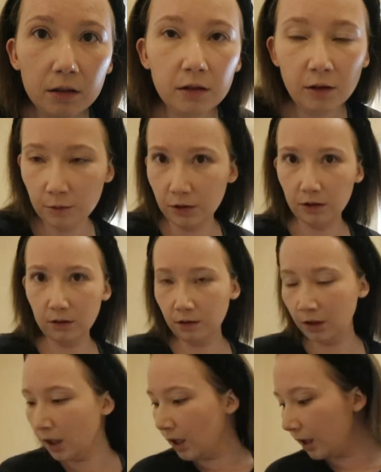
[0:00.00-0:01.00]
No, I'm not.
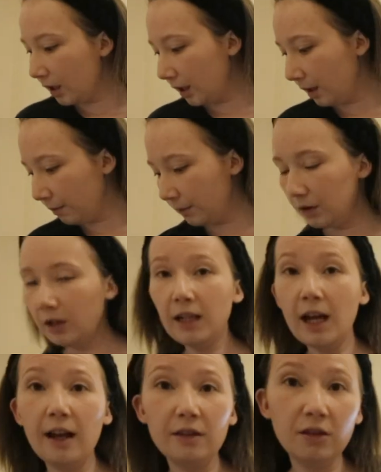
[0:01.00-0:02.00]
So
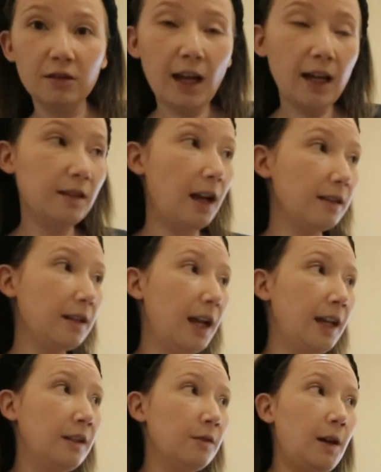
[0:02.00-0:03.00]
yeah, so that's
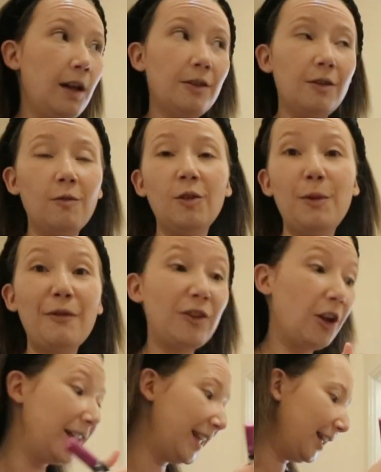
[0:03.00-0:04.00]
exciting as well. So I'm gonna be
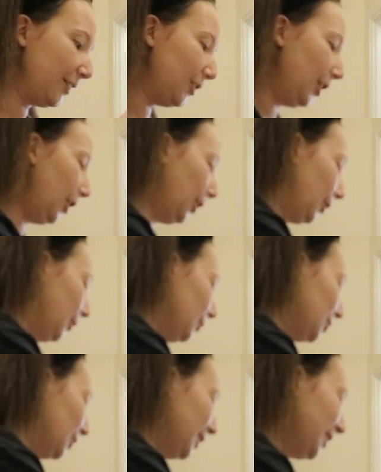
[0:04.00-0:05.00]
vlogging that
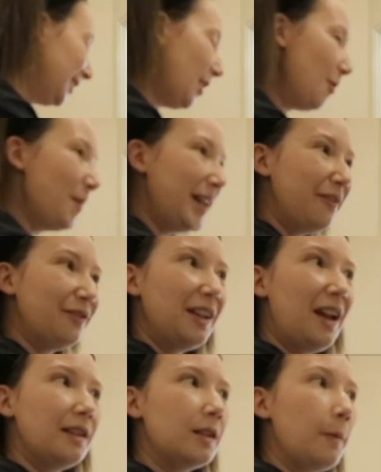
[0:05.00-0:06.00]
too. So there's so many
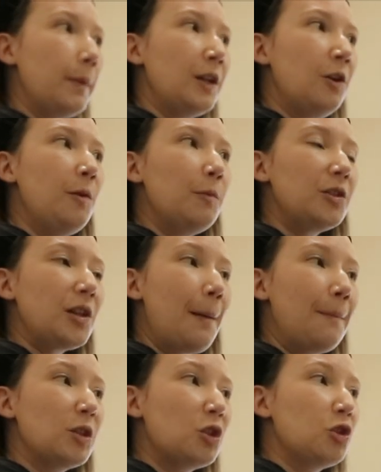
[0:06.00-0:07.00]
vlogs coming up, which
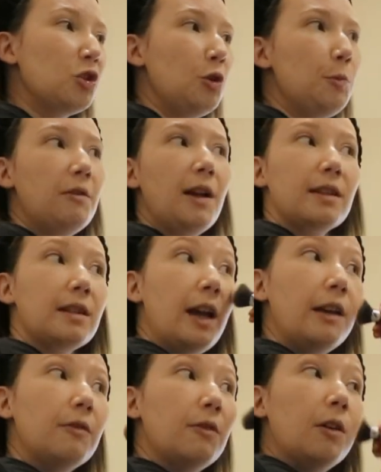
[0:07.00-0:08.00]
I'm super
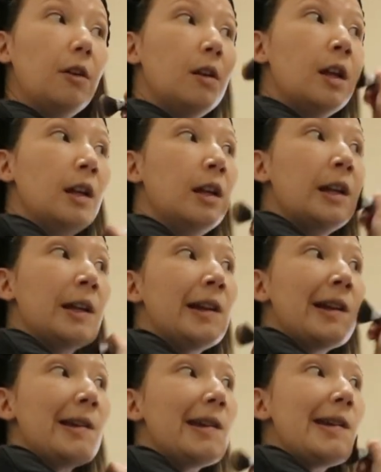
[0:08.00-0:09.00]
excited for.
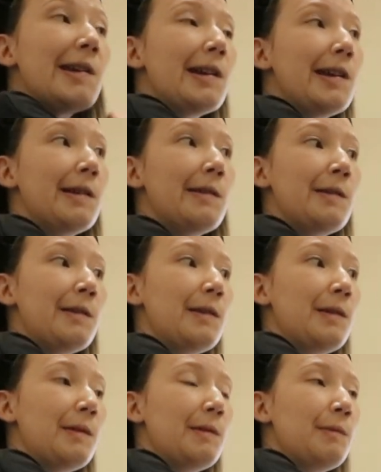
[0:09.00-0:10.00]

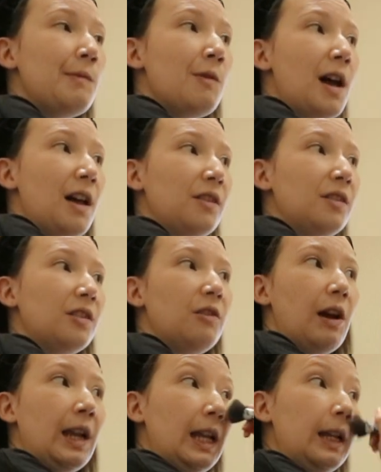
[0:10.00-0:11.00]
What else
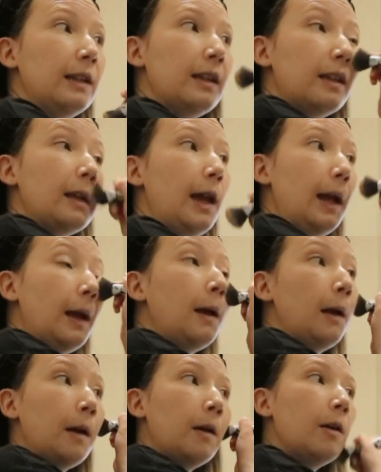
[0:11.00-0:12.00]
do I need to say?
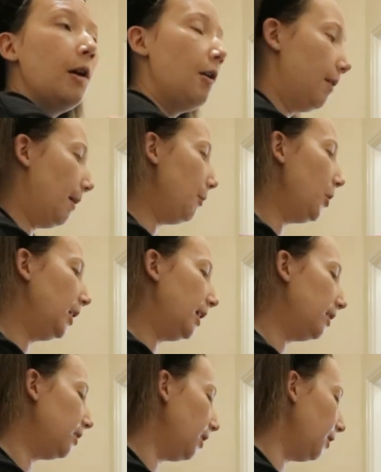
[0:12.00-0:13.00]
Oh, I'm putting
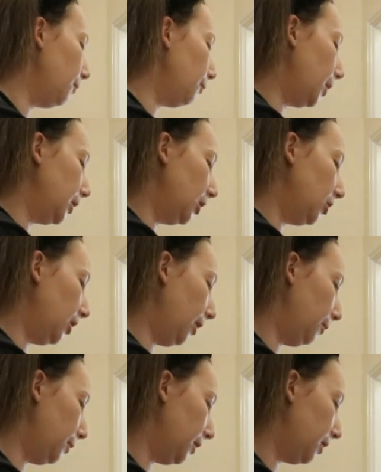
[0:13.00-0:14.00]
this Body
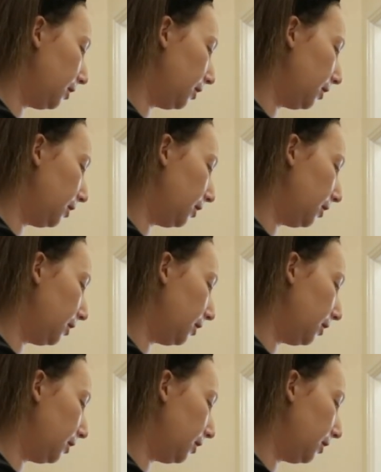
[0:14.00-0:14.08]
Shop